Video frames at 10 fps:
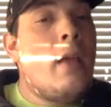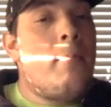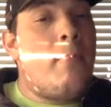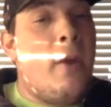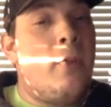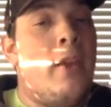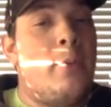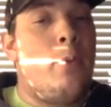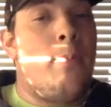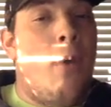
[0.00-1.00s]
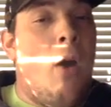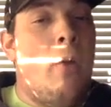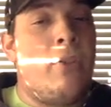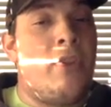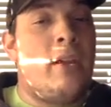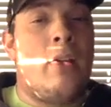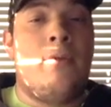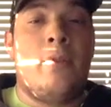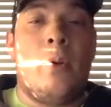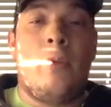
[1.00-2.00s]
Pair this with polishing a
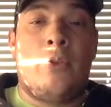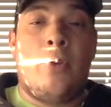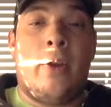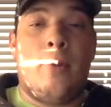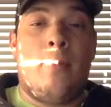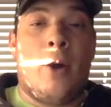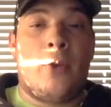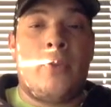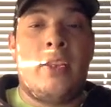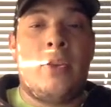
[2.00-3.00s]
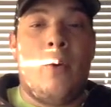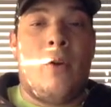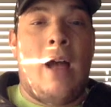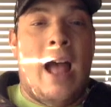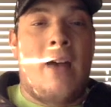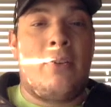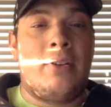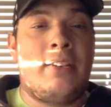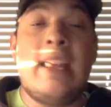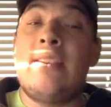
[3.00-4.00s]
few of the trigger parts, and you will have a
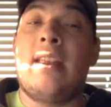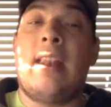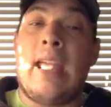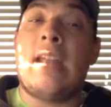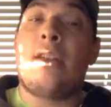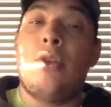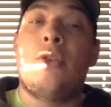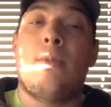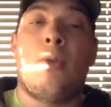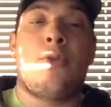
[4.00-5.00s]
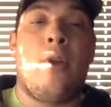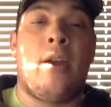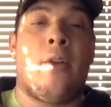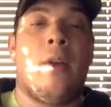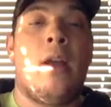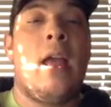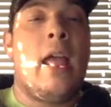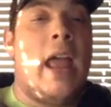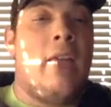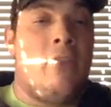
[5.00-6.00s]
decent and usable trigger.
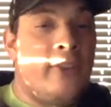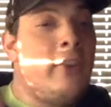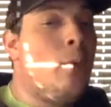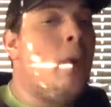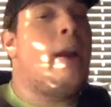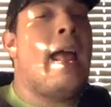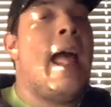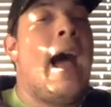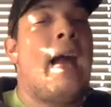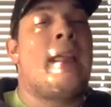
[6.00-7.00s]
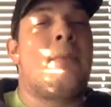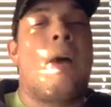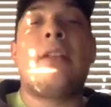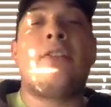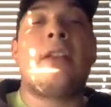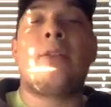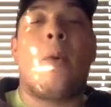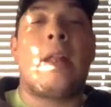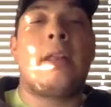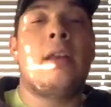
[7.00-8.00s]
And this is what I had in my
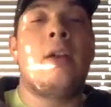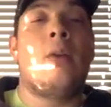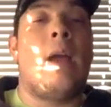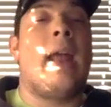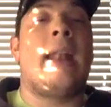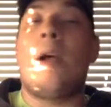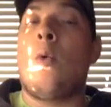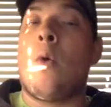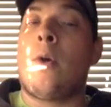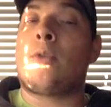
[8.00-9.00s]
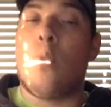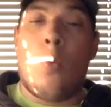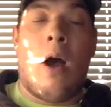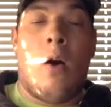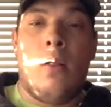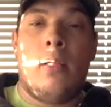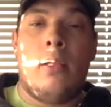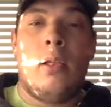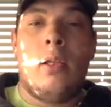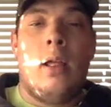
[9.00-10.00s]
G22, and it worked well.
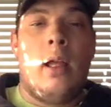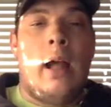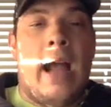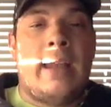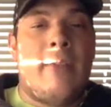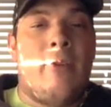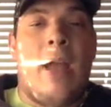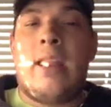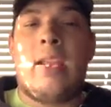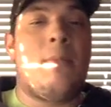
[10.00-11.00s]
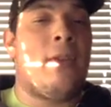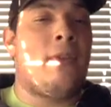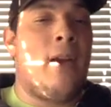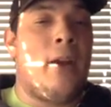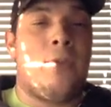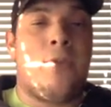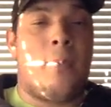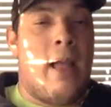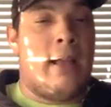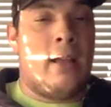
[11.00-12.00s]
I never had any misfires
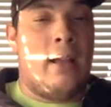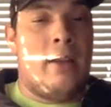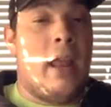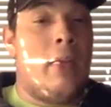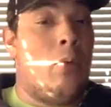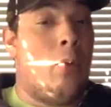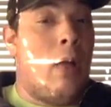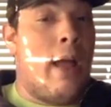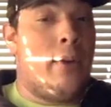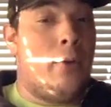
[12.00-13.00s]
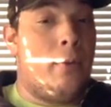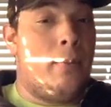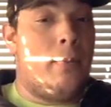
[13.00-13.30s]
from that gun, and the lighter